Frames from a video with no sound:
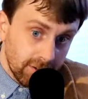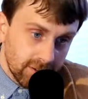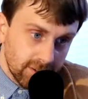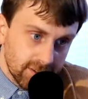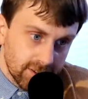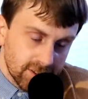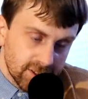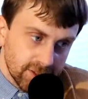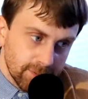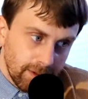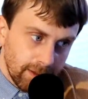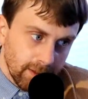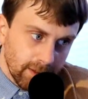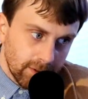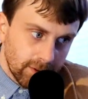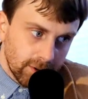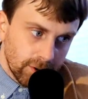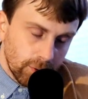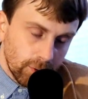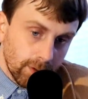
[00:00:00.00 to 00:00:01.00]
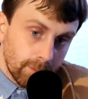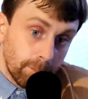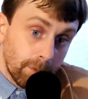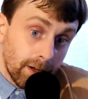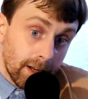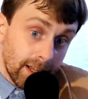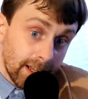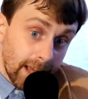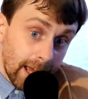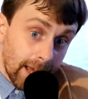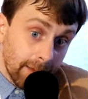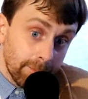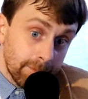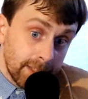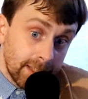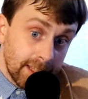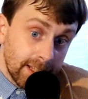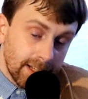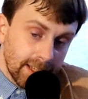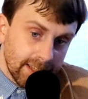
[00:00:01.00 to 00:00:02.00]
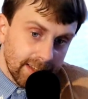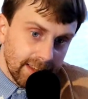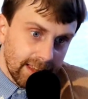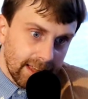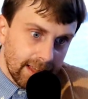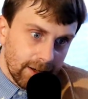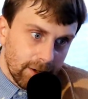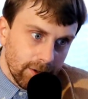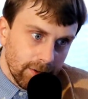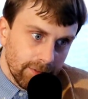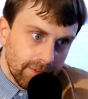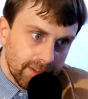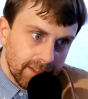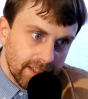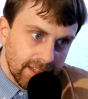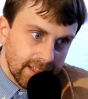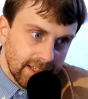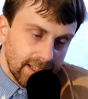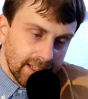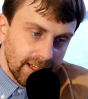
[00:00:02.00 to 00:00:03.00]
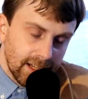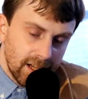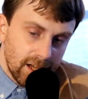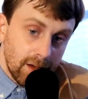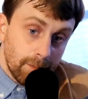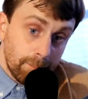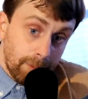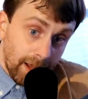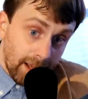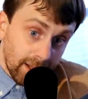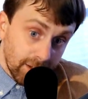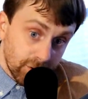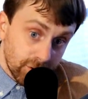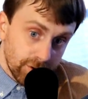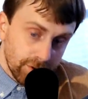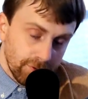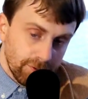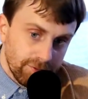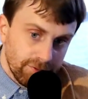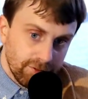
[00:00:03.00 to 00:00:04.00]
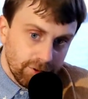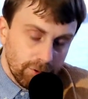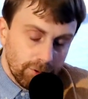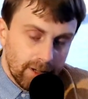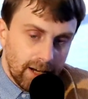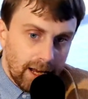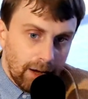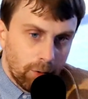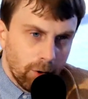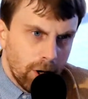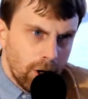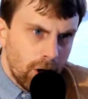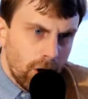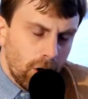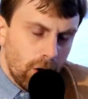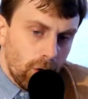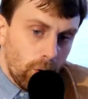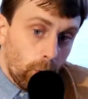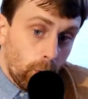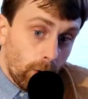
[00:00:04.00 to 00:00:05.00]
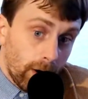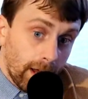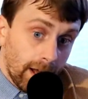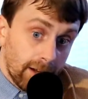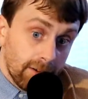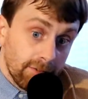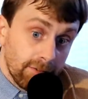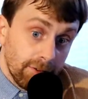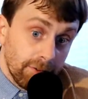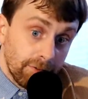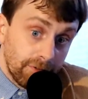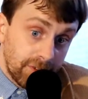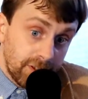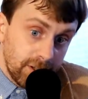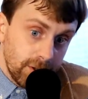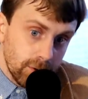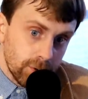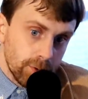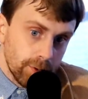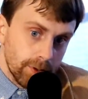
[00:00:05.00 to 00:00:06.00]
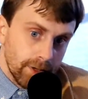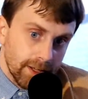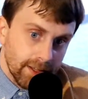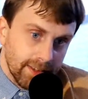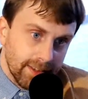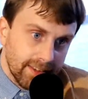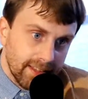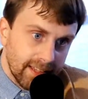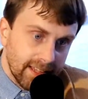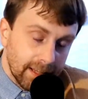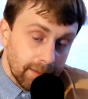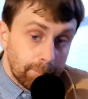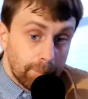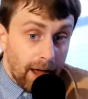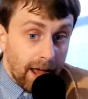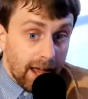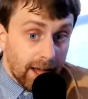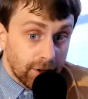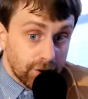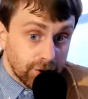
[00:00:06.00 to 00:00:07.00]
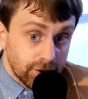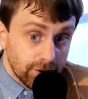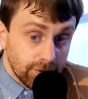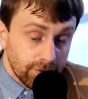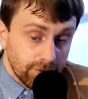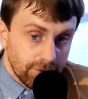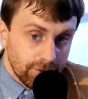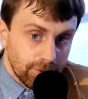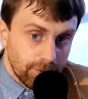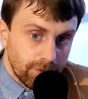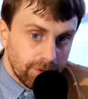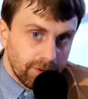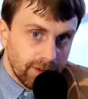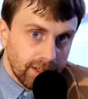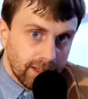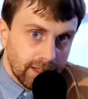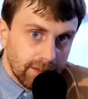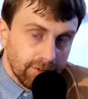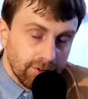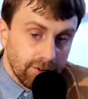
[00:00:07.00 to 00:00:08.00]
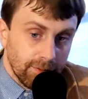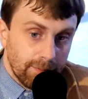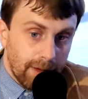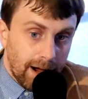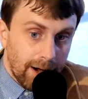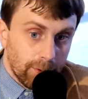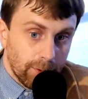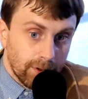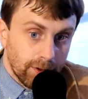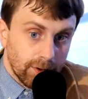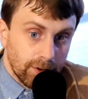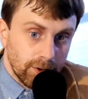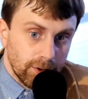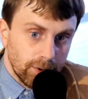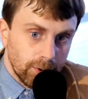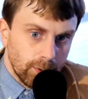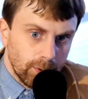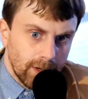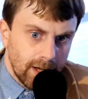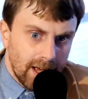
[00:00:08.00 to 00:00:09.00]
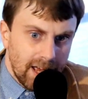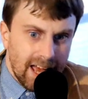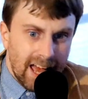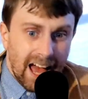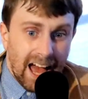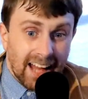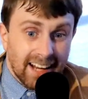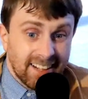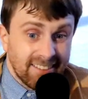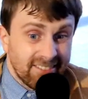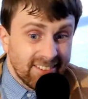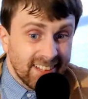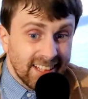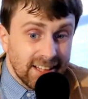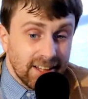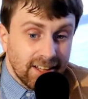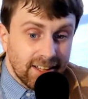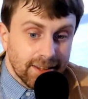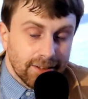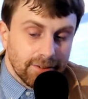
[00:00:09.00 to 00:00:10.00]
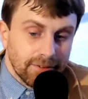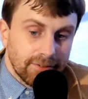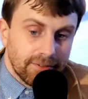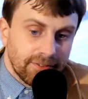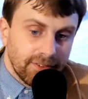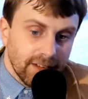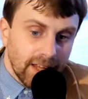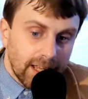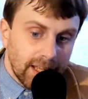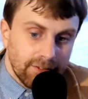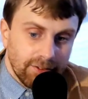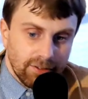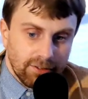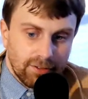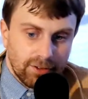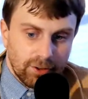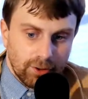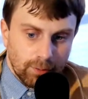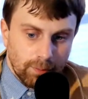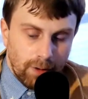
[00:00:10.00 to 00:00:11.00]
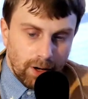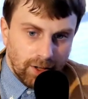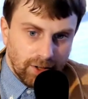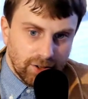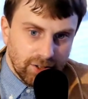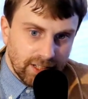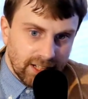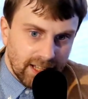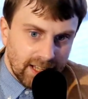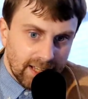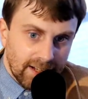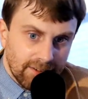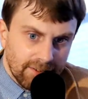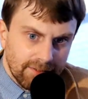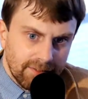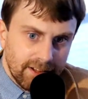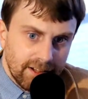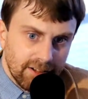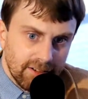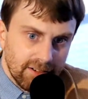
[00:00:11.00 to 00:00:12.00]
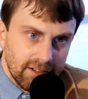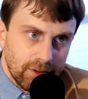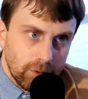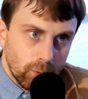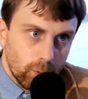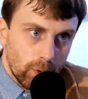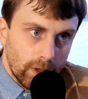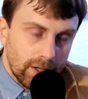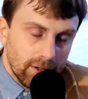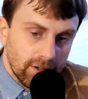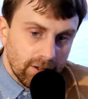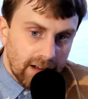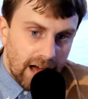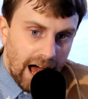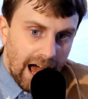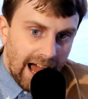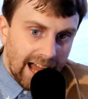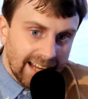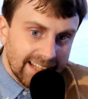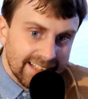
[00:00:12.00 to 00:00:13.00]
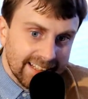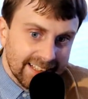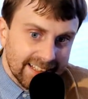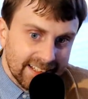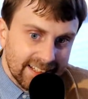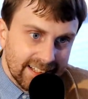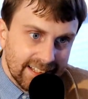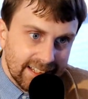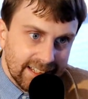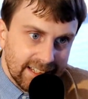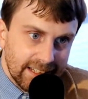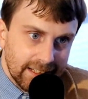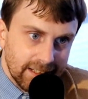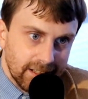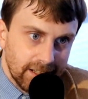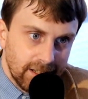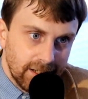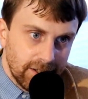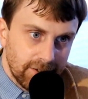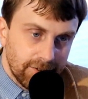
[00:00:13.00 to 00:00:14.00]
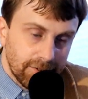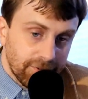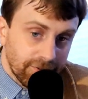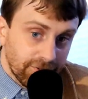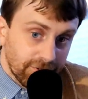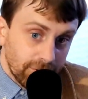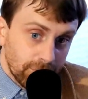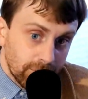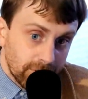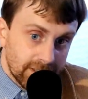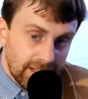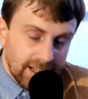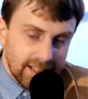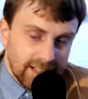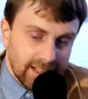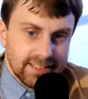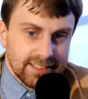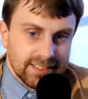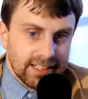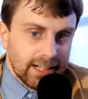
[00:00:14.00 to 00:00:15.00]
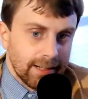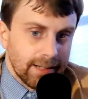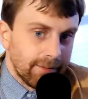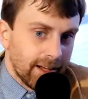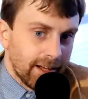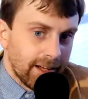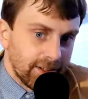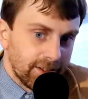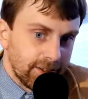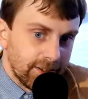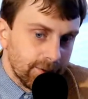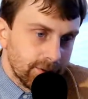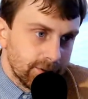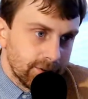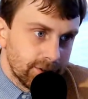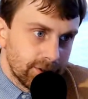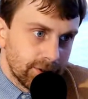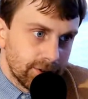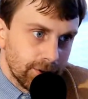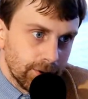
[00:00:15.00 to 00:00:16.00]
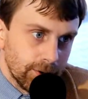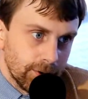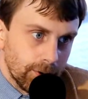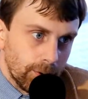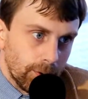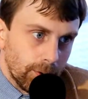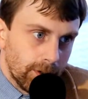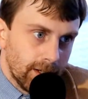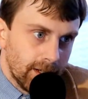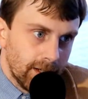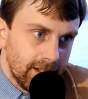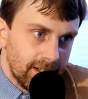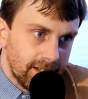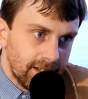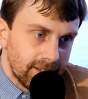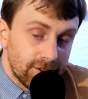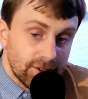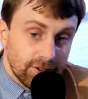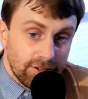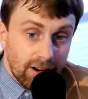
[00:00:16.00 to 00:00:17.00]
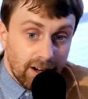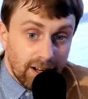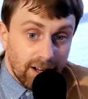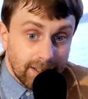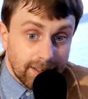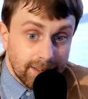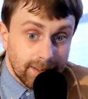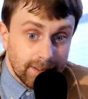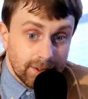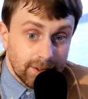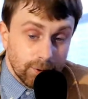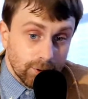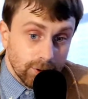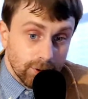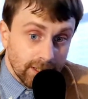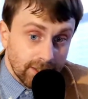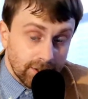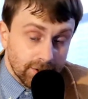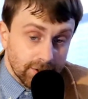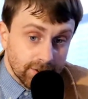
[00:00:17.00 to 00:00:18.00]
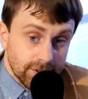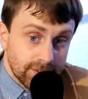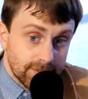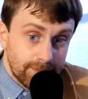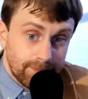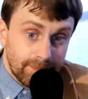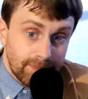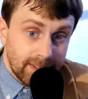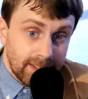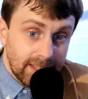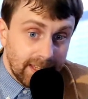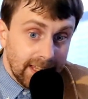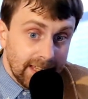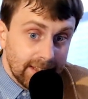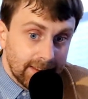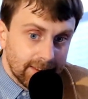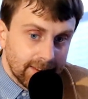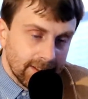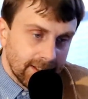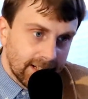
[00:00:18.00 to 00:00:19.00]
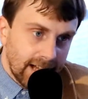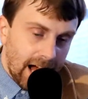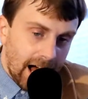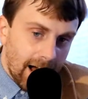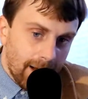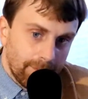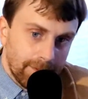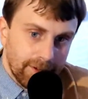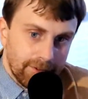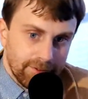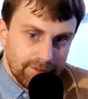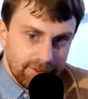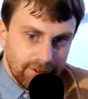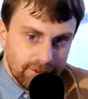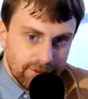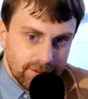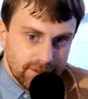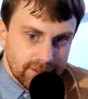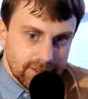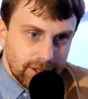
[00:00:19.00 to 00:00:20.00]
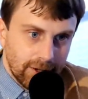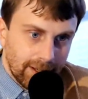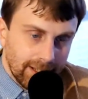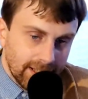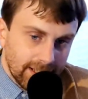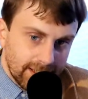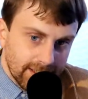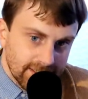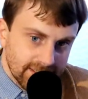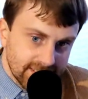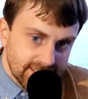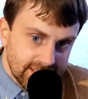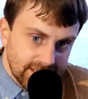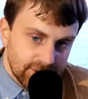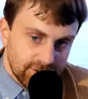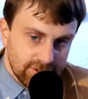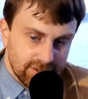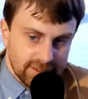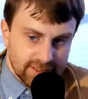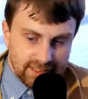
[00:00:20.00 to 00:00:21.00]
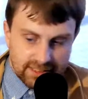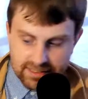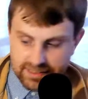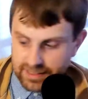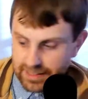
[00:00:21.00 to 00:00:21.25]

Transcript: smell to it, but I am getting that of the passion fruit. Now, when I reviewed the passion fruit flavored Mountain Dew, I didn't really like the flavor too much. It had a very weird islandy fruit taste that I'm not used to trying. Usually I just eat the common fruits. You know, I like the citruses.